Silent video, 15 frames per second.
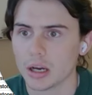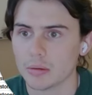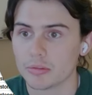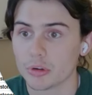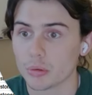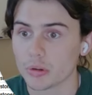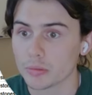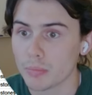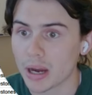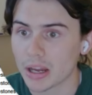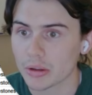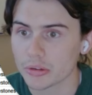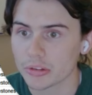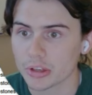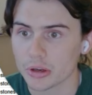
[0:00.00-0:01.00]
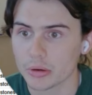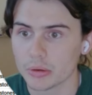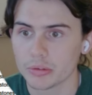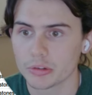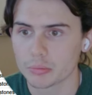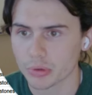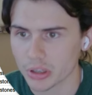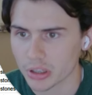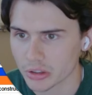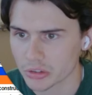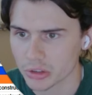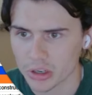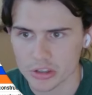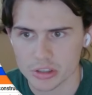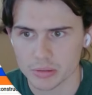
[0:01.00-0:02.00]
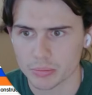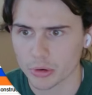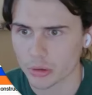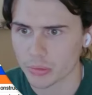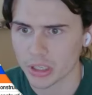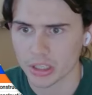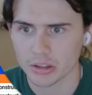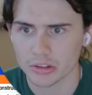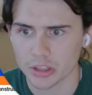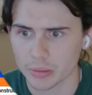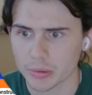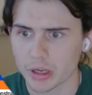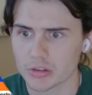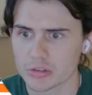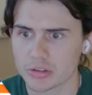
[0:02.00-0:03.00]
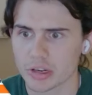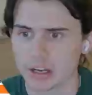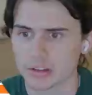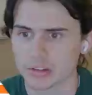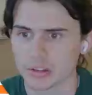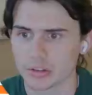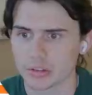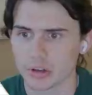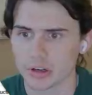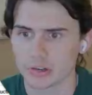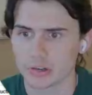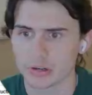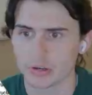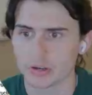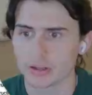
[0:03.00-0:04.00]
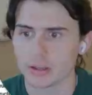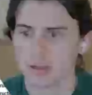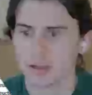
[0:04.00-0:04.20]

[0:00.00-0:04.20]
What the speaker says: full with milestones, pre-construction, permitting, subcontracts, construction,